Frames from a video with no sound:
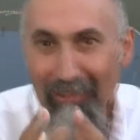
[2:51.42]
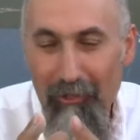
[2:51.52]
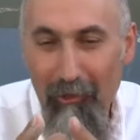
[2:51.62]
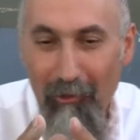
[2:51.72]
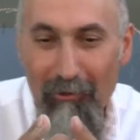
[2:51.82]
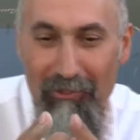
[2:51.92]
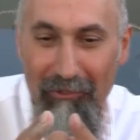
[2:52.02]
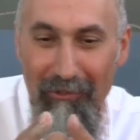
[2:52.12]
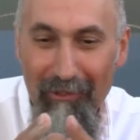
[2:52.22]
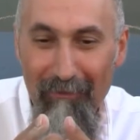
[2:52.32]
inch
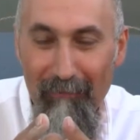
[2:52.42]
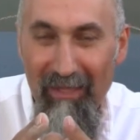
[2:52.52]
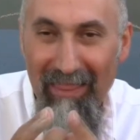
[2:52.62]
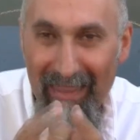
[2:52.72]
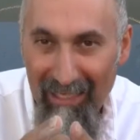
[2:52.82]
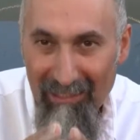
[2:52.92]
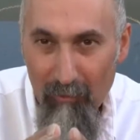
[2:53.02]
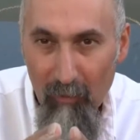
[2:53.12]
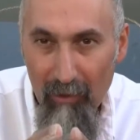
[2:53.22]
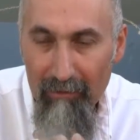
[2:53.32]
closer, the
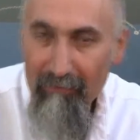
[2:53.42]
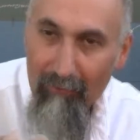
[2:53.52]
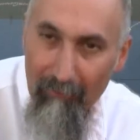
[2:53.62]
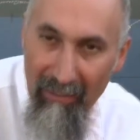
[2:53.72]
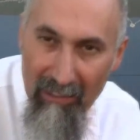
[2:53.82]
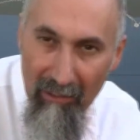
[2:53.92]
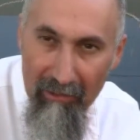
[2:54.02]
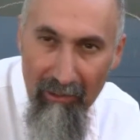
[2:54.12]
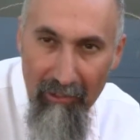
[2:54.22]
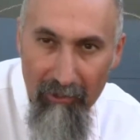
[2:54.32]
next one, we're basically
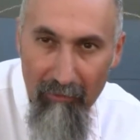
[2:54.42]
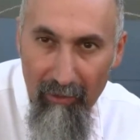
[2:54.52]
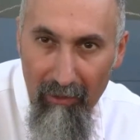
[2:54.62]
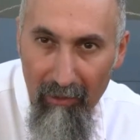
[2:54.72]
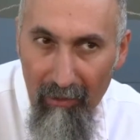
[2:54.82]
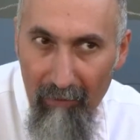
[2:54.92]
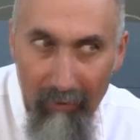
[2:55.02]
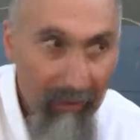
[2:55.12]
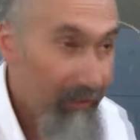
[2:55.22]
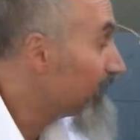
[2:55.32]
touching B.
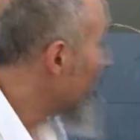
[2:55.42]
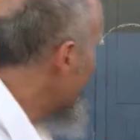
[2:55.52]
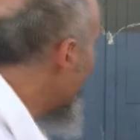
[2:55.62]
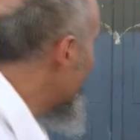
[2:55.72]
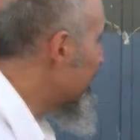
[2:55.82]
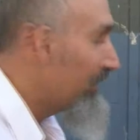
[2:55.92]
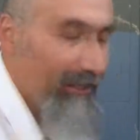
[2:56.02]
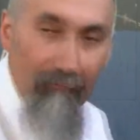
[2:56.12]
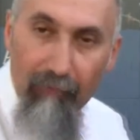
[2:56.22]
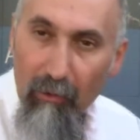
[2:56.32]
But in reality,
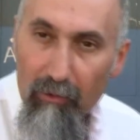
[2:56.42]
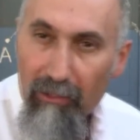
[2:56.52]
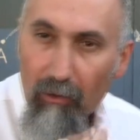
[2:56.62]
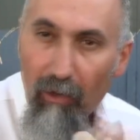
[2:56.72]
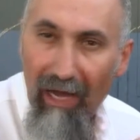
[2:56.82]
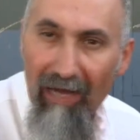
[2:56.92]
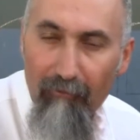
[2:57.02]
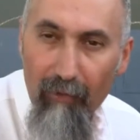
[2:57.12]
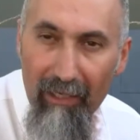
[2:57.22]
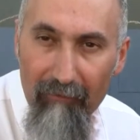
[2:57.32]
if we only go
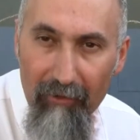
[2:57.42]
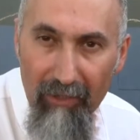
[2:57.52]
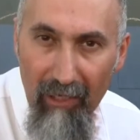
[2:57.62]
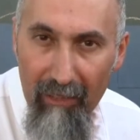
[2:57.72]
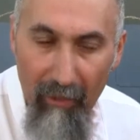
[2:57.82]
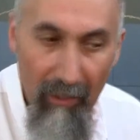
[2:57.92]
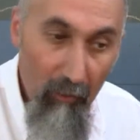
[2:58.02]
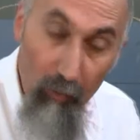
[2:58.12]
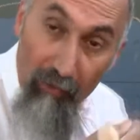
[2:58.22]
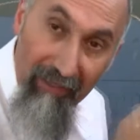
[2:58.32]
halfway every time,
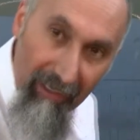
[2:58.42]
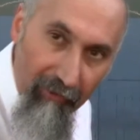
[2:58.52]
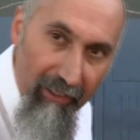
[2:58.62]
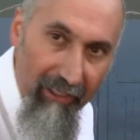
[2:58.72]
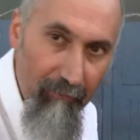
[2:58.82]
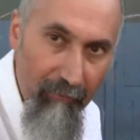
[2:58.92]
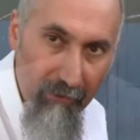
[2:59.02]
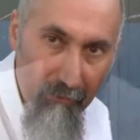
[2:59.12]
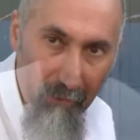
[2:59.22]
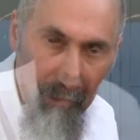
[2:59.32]
we'll never hit B,
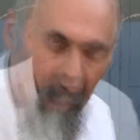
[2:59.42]
right?